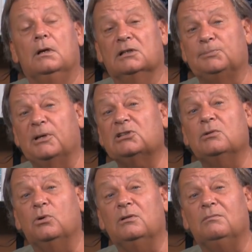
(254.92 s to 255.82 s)

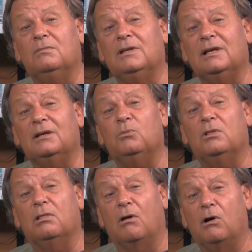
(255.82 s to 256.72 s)
Especially with dealing
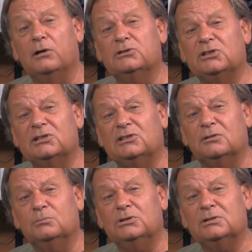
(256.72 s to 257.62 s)
with large
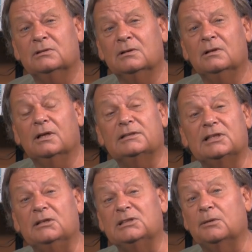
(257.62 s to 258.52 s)
systems, let's
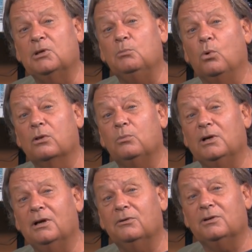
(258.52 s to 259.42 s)
say something more than
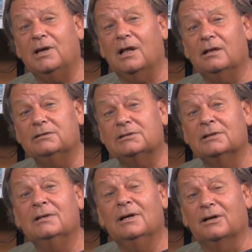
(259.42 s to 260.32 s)
100 gallons,
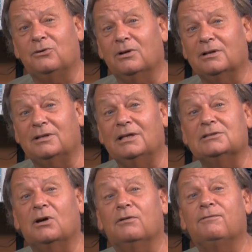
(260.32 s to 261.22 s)
acrylic
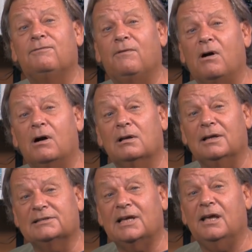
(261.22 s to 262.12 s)
tanks are far
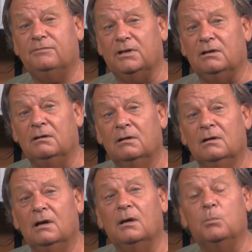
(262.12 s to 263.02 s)
less heavy
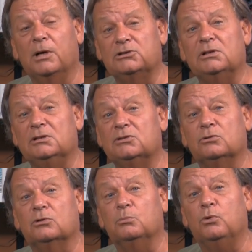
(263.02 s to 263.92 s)
and much
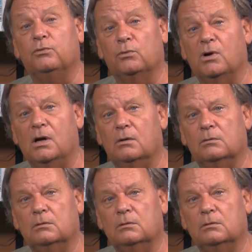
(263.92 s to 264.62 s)
easier to move around.